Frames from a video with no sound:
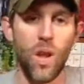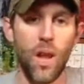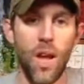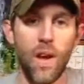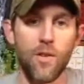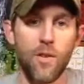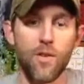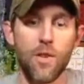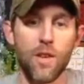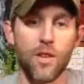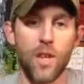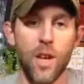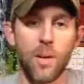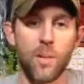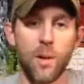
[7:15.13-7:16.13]
every fish
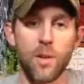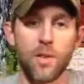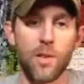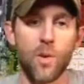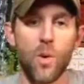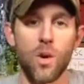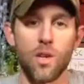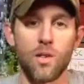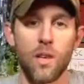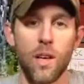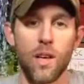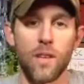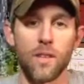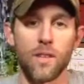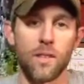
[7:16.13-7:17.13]
tank person wants
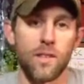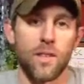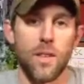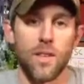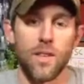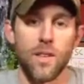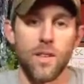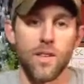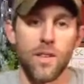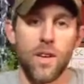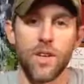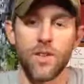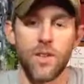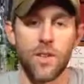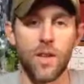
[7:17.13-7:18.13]
that. They see the
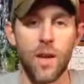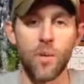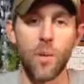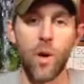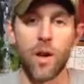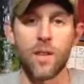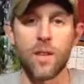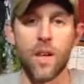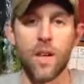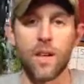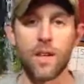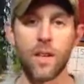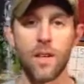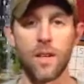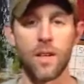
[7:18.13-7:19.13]
fish, they want it then.
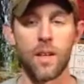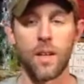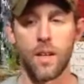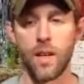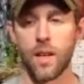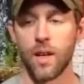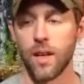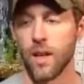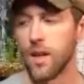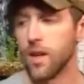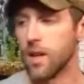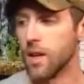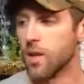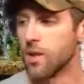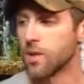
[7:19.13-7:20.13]

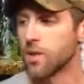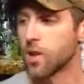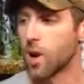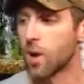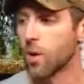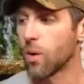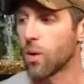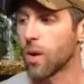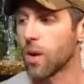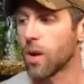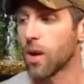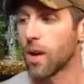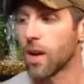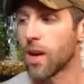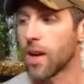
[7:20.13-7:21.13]
So,
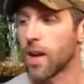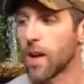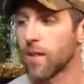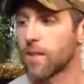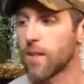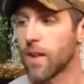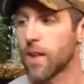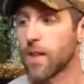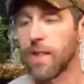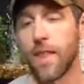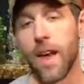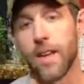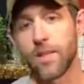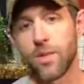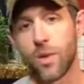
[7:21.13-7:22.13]
if
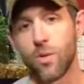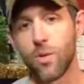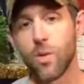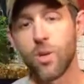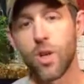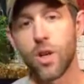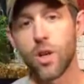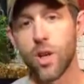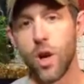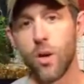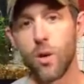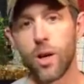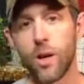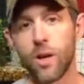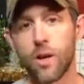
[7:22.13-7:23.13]
that's the route you're
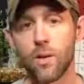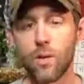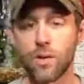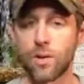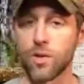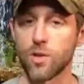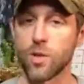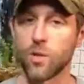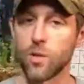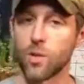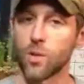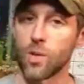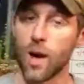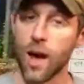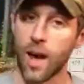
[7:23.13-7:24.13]
going, which is the
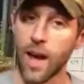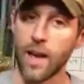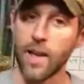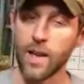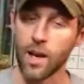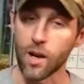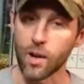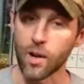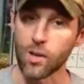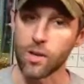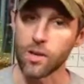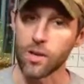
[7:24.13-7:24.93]
route I go,